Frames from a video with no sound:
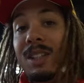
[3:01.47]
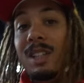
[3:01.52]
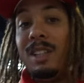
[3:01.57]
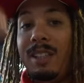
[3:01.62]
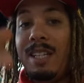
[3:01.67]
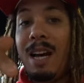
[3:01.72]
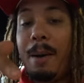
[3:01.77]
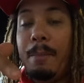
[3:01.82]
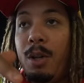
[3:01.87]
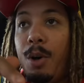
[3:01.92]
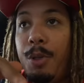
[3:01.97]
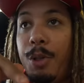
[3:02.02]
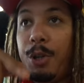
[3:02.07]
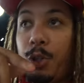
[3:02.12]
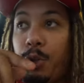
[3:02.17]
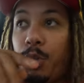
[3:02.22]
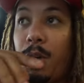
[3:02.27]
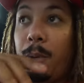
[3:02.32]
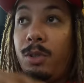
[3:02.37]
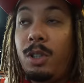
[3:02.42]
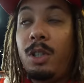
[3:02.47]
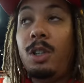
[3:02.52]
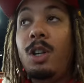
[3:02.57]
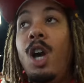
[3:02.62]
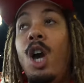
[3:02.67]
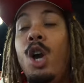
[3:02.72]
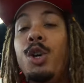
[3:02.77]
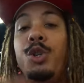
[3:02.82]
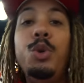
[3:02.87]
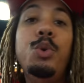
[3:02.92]
the link down below in the description.
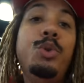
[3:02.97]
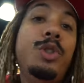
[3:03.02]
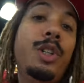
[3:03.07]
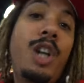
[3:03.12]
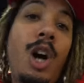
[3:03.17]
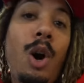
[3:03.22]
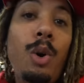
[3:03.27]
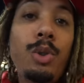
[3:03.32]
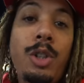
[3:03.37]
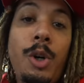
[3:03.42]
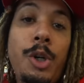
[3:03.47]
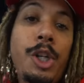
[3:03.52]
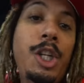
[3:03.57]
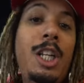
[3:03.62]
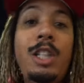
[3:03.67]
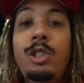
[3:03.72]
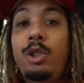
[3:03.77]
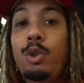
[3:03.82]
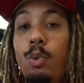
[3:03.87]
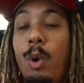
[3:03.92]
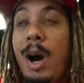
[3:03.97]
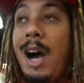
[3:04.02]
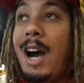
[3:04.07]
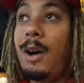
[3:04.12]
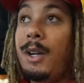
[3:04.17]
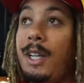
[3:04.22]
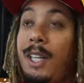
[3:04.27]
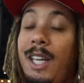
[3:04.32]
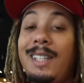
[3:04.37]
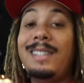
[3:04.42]
Use the code
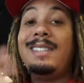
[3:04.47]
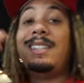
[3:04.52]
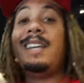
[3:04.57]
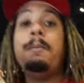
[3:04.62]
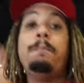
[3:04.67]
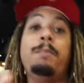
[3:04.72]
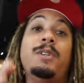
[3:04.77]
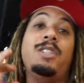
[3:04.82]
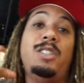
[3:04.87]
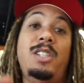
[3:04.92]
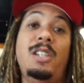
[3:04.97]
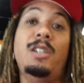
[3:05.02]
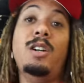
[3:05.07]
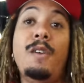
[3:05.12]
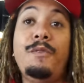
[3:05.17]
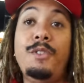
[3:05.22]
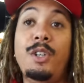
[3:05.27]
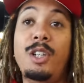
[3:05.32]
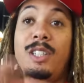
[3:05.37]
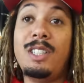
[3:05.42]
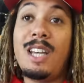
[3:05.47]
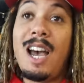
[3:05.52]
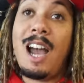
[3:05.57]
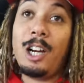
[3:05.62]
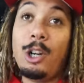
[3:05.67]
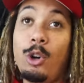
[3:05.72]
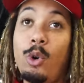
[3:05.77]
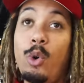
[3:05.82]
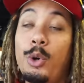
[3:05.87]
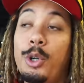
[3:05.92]
TonyD2Wild and get 10% off your
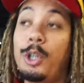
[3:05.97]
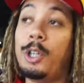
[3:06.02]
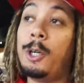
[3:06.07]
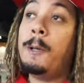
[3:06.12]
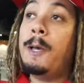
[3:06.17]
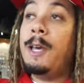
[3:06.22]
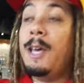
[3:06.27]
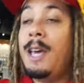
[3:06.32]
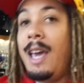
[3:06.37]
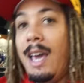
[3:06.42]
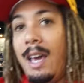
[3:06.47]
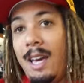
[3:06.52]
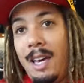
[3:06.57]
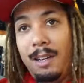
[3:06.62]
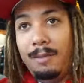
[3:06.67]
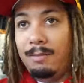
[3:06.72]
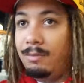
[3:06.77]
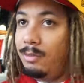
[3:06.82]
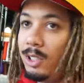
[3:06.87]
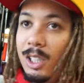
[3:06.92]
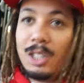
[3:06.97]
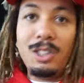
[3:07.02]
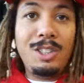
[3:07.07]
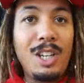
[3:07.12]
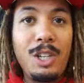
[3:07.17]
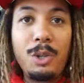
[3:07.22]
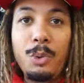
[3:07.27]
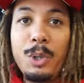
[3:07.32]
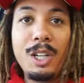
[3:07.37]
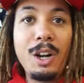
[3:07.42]
entire order and
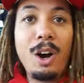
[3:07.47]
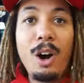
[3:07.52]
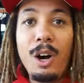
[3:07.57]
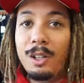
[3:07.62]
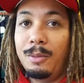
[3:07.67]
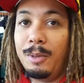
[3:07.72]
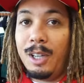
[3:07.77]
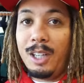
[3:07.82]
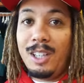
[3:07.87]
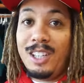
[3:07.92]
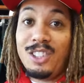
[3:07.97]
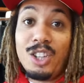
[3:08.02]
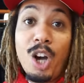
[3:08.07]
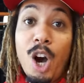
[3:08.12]
continue it on, man, as